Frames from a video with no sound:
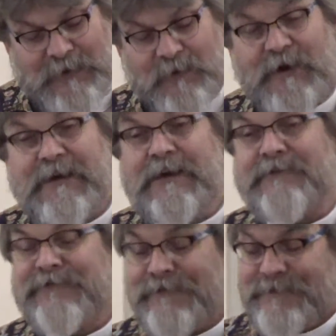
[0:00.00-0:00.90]
What
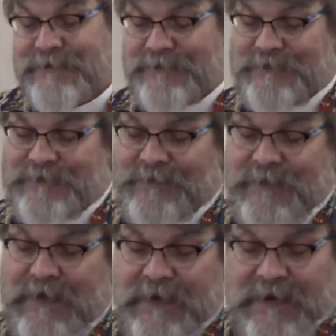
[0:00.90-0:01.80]
if
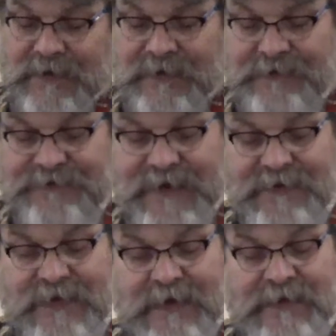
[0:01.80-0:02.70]
the
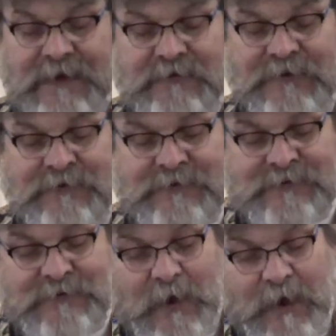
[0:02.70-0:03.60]
faith that Jesus
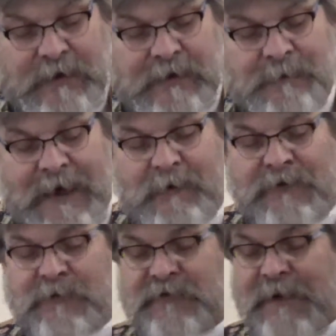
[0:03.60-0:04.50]
is talking about
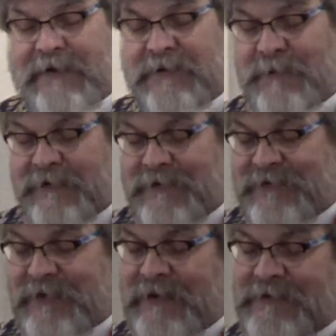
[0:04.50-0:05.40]
with respect to mustard
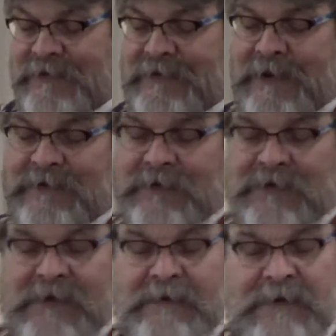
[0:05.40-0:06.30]
seed isn't
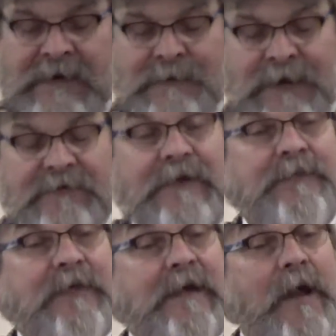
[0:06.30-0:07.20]
necessarily about
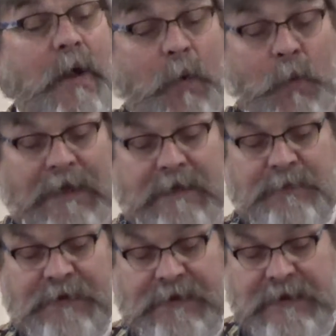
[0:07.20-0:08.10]
something we
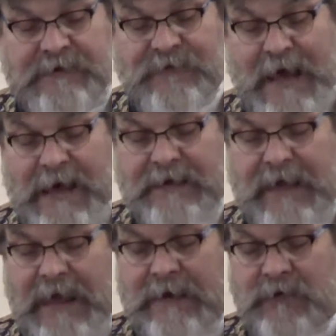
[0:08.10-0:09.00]
believe God
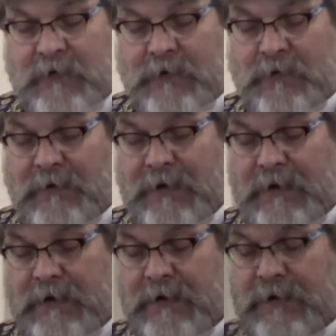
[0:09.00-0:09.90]
can do,
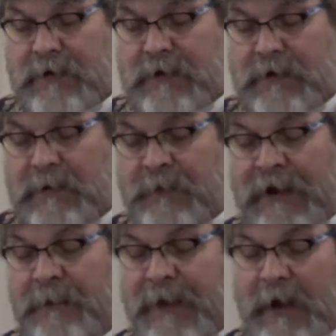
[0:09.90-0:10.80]

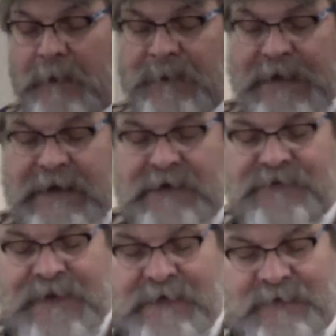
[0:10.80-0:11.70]
but about being
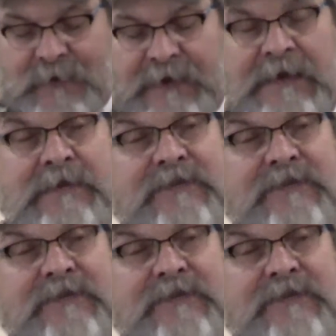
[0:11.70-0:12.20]
faithful in the